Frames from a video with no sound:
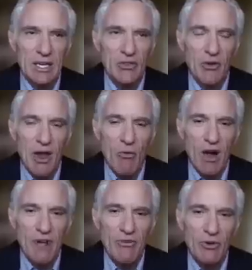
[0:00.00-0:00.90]
although my
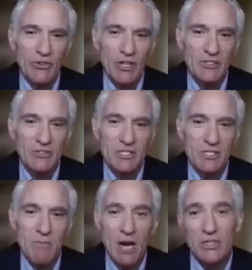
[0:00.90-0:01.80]
wife always tells me
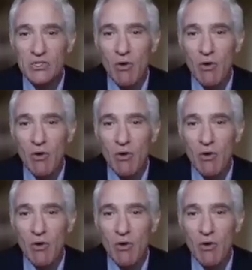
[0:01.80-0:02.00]
smart is